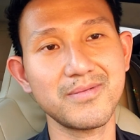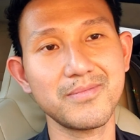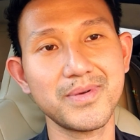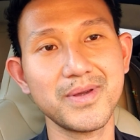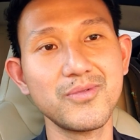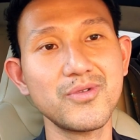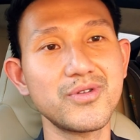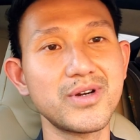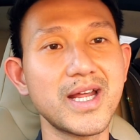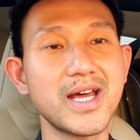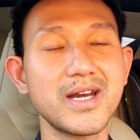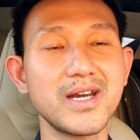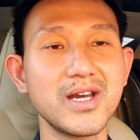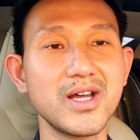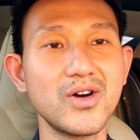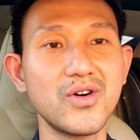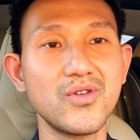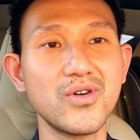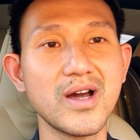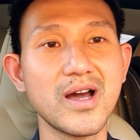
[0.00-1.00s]
people would not
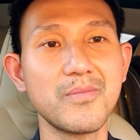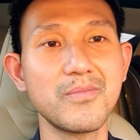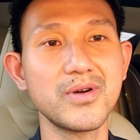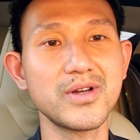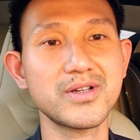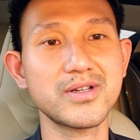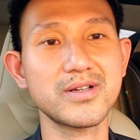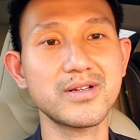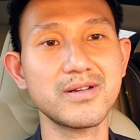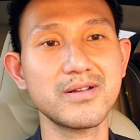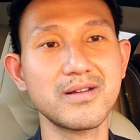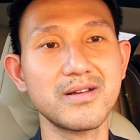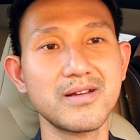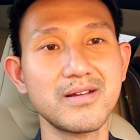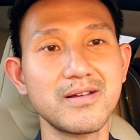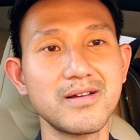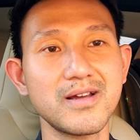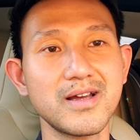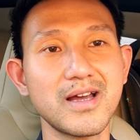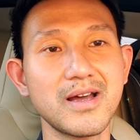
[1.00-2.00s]
know how
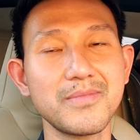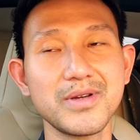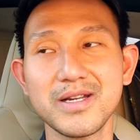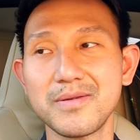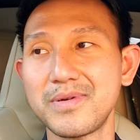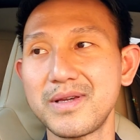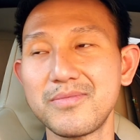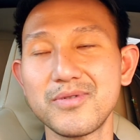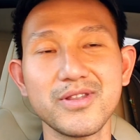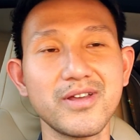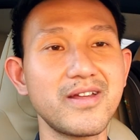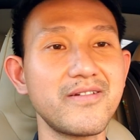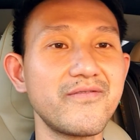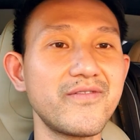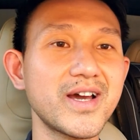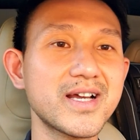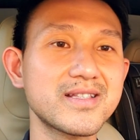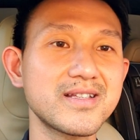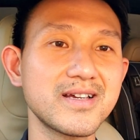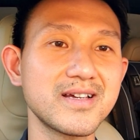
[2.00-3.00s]
many people they're
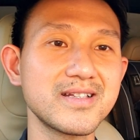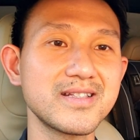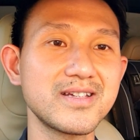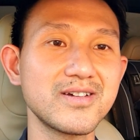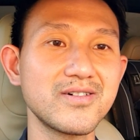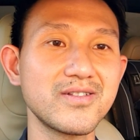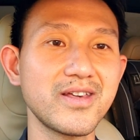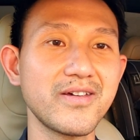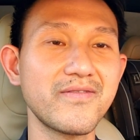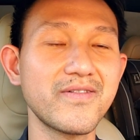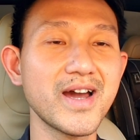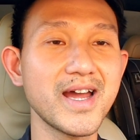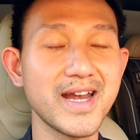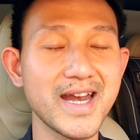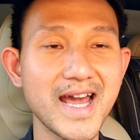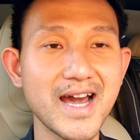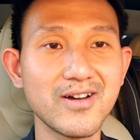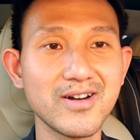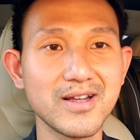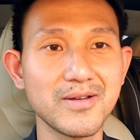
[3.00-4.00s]
infecting until they find
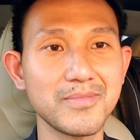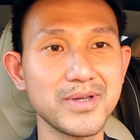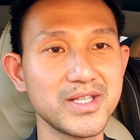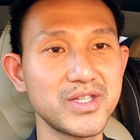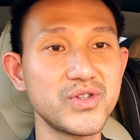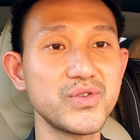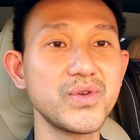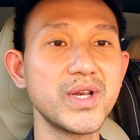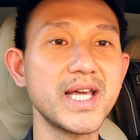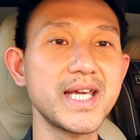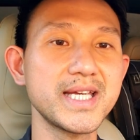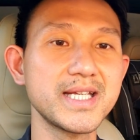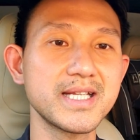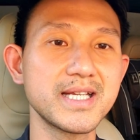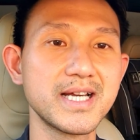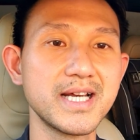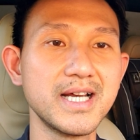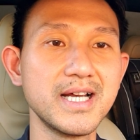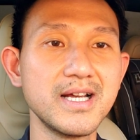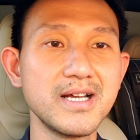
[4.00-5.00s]
out, and it'd be too late.
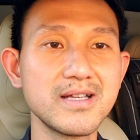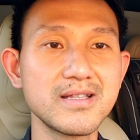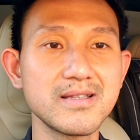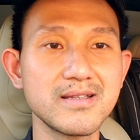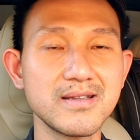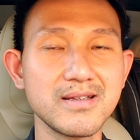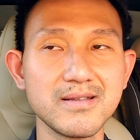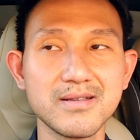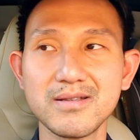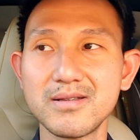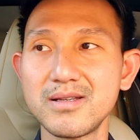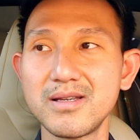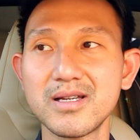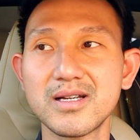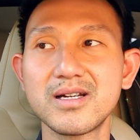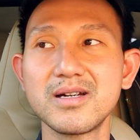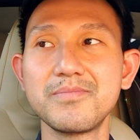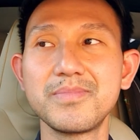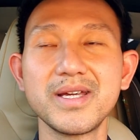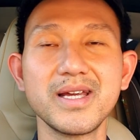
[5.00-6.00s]
It
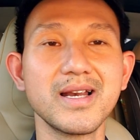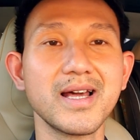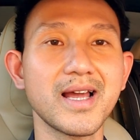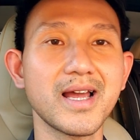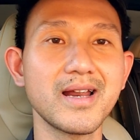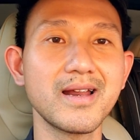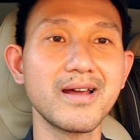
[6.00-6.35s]
could be like